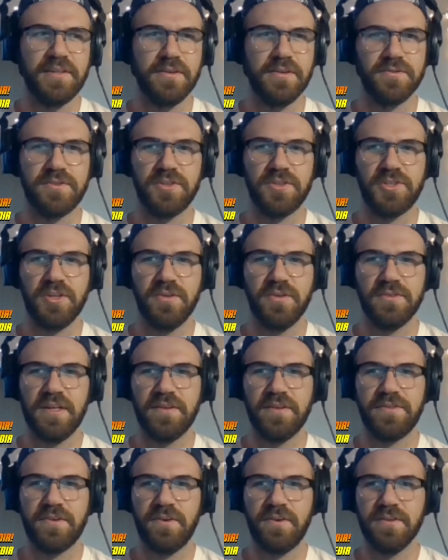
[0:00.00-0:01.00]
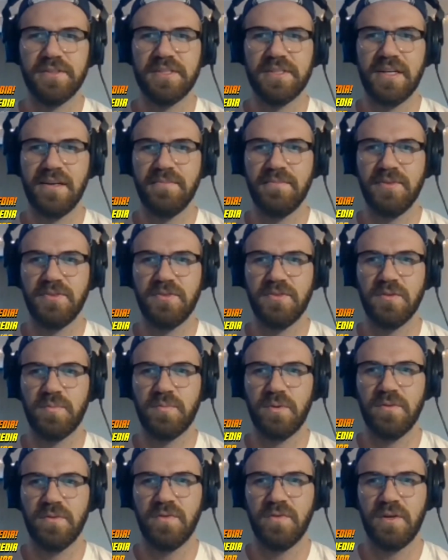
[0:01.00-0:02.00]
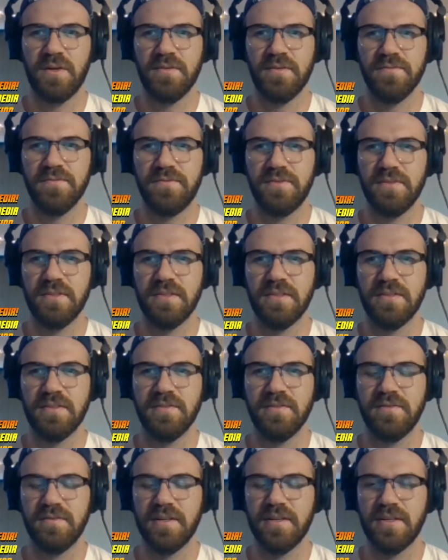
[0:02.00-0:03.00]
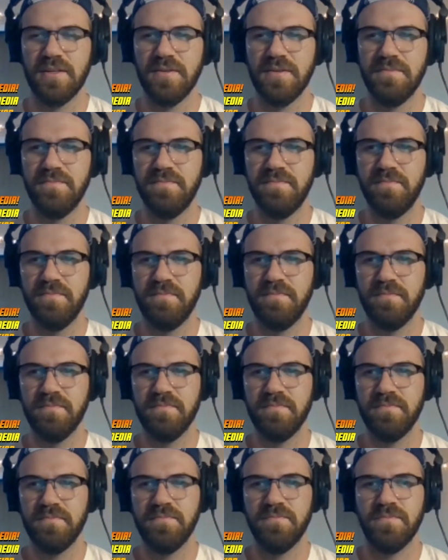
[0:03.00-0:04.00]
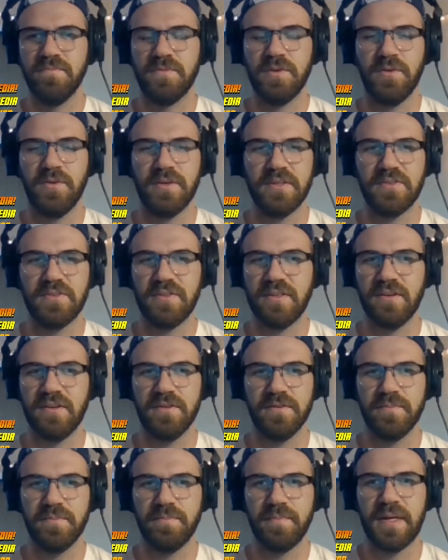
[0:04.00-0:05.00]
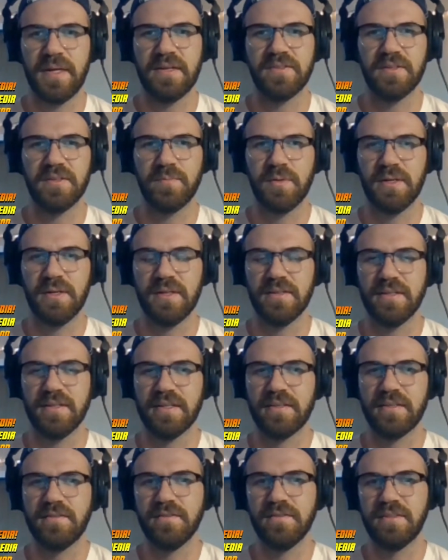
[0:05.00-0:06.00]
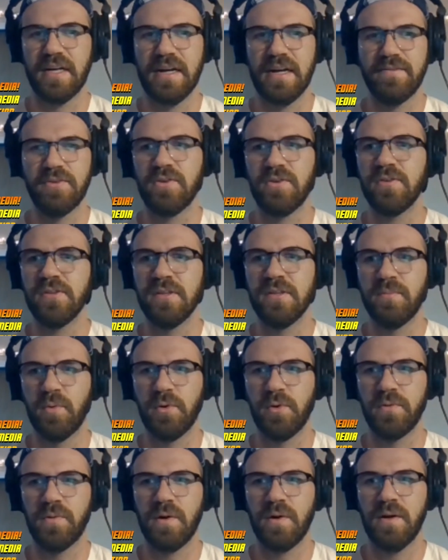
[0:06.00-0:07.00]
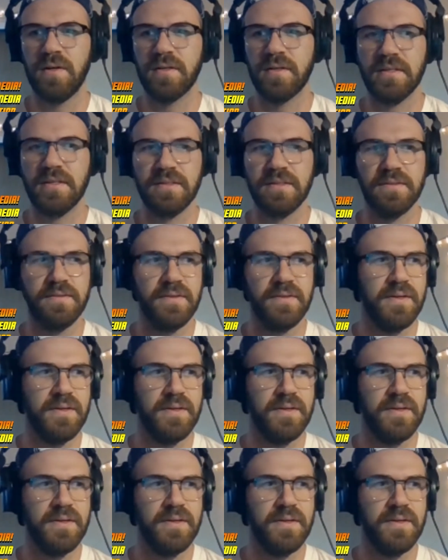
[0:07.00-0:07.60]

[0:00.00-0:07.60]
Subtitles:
he goes to shows out there all the time. He's super involved in going and seeing all the bands that play at like Diver and the Boardwalk and